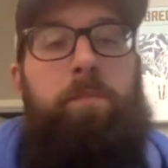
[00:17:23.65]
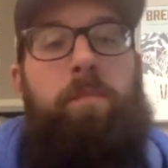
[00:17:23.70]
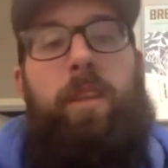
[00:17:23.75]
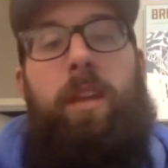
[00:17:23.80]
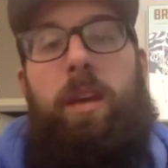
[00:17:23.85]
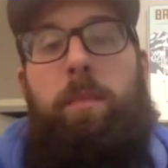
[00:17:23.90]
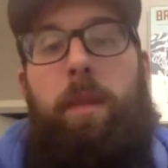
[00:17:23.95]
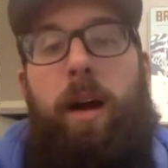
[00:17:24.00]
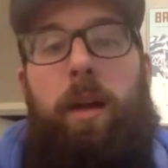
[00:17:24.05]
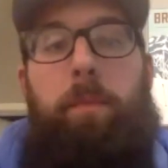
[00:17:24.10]

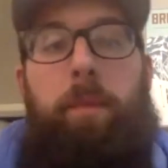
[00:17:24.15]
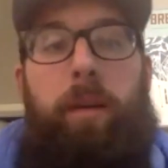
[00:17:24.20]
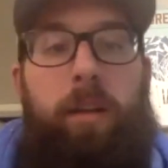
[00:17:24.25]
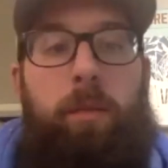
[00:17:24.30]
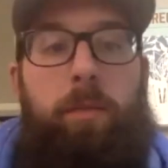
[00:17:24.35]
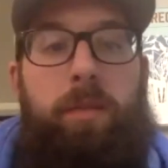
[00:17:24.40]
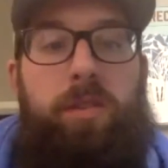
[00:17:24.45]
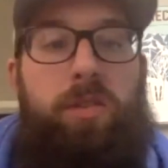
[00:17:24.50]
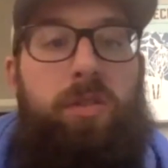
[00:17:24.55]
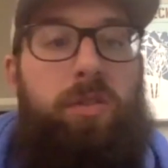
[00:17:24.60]
In my opinion,
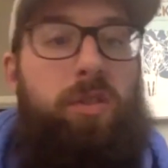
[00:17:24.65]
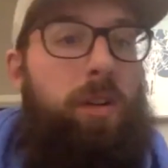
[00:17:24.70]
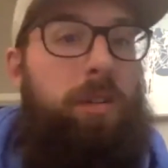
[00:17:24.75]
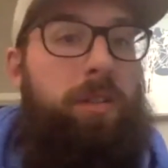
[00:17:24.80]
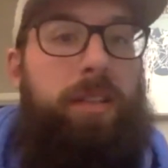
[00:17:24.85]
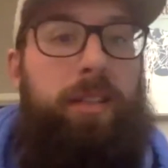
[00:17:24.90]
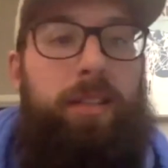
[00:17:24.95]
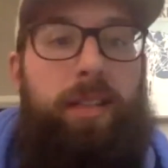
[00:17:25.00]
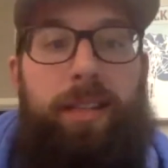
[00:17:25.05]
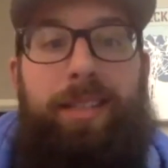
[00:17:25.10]
Mrs. Jones,
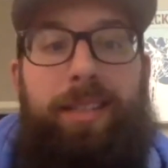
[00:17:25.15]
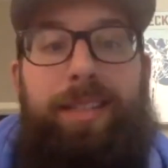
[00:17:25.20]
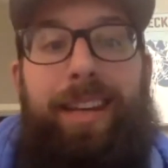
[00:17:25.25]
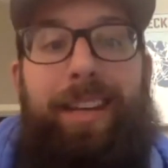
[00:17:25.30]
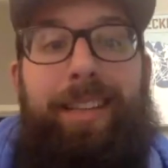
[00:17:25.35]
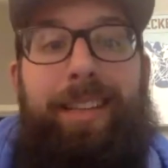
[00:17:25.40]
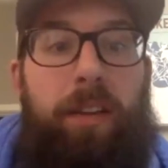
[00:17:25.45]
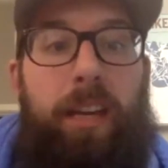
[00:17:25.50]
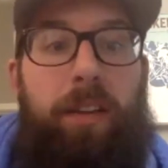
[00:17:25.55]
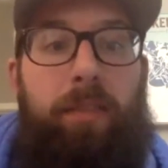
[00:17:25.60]
let's say it's
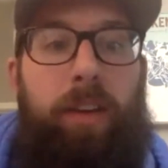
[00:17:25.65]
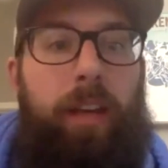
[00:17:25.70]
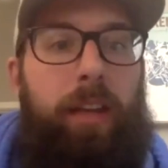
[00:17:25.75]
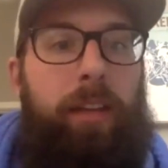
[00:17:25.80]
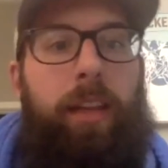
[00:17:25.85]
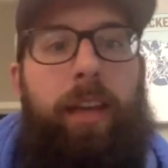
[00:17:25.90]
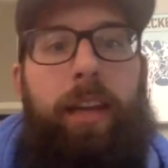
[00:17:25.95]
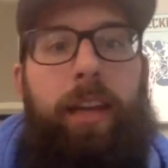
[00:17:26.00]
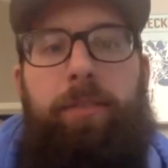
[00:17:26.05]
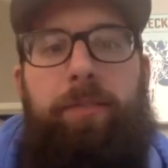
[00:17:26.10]
Thanksgiving in
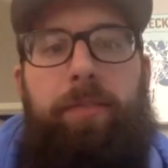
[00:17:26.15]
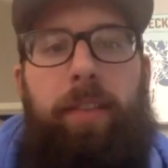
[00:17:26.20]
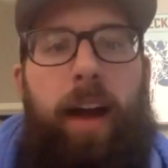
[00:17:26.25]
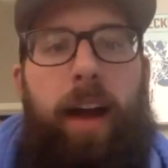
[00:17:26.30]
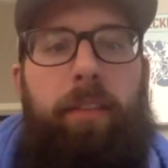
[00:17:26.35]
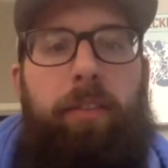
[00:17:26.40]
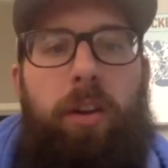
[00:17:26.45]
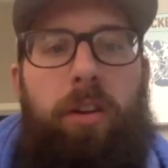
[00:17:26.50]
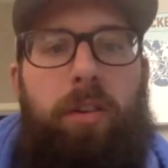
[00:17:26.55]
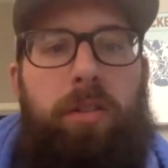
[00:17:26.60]
like 5
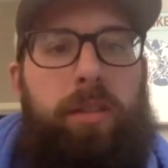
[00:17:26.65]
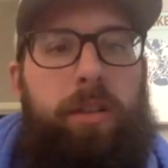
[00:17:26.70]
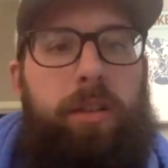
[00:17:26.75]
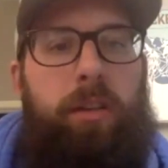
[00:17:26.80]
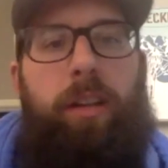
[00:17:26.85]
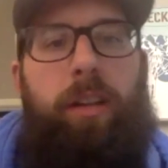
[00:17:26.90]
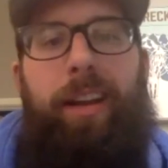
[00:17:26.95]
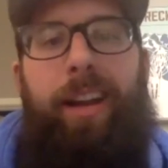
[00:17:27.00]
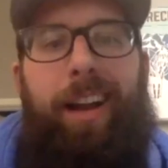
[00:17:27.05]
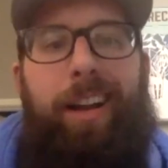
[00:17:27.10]
years and you're
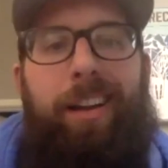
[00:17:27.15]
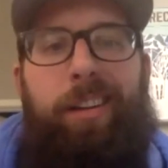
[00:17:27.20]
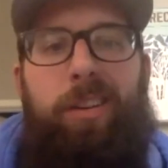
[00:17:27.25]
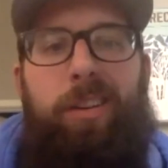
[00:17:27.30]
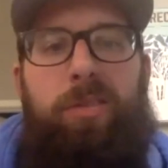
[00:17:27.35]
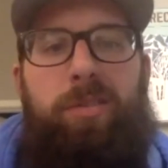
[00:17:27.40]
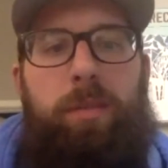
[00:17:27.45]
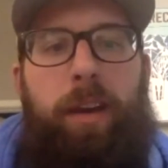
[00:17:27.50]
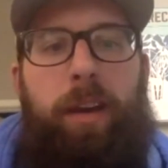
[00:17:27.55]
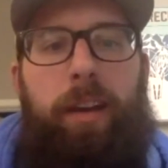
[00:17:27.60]
like, I could
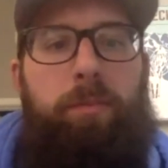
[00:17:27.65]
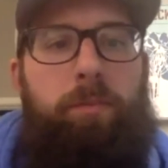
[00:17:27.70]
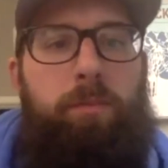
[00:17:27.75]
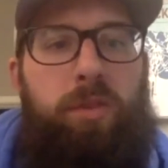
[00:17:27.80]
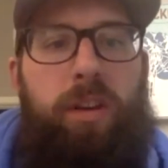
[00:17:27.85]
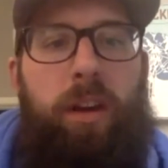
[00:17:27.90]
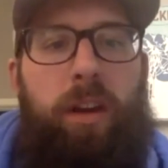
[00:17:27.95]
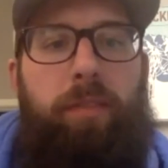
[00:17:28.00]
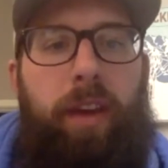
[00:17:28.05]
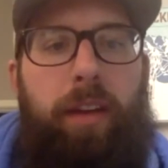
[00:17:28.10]
use my
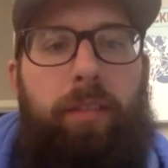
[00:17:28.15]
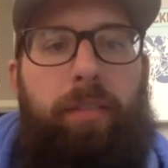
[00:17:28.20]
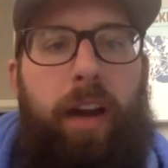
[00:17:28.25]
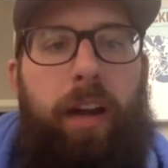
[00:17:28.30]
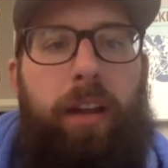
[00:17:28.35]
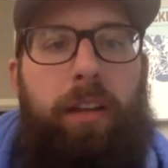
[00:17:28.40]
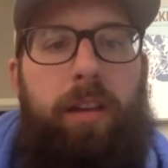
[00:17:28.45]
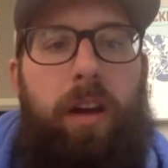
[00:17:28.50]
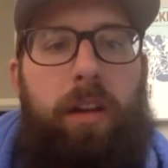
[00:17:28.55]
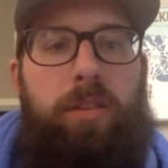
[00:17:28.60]
chef knife kind
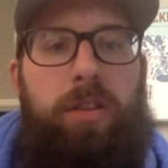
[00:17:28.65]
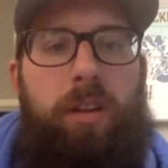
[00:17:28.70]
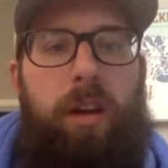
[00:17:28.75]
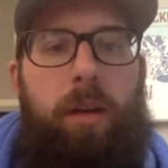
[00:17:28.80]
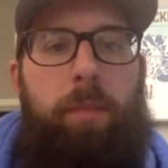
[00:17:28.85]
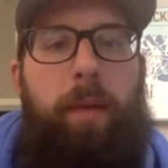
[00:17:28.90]
of touched up.